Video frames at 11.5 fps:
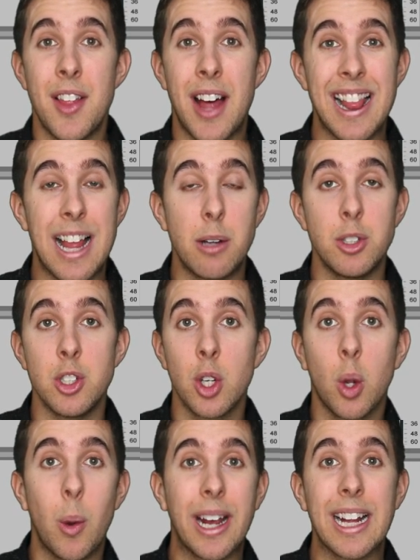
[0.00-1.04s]
that allows you to
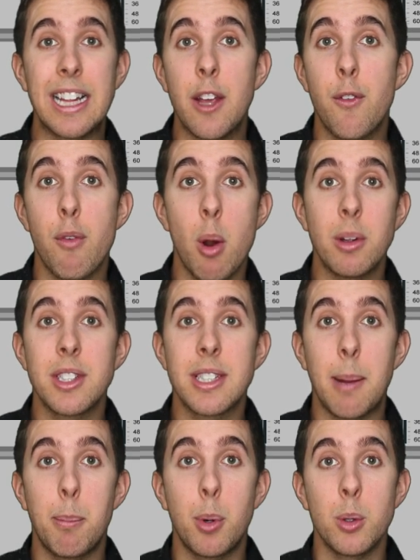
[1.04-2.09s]
quickly throw in
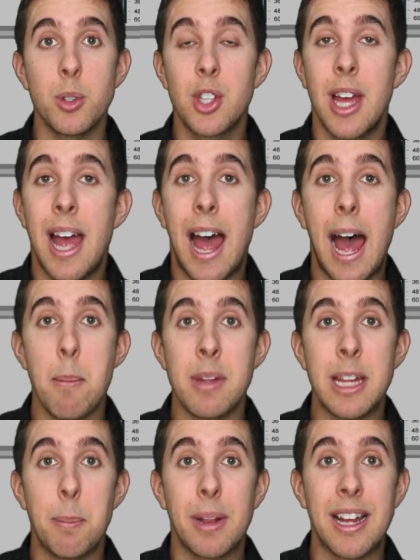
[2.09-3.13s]
samples and
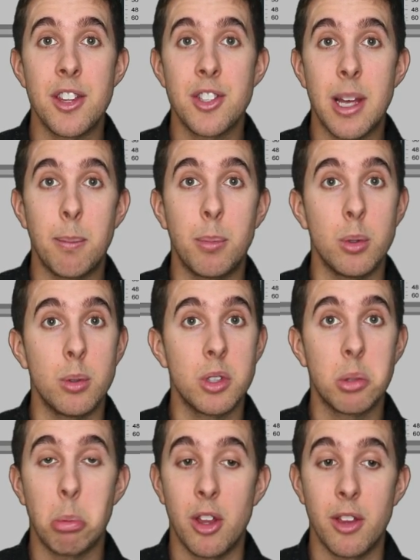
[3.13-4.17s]
manipulate the
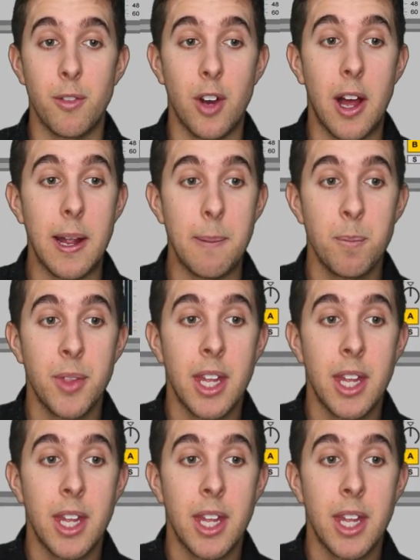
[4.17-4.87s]
samples on the fly.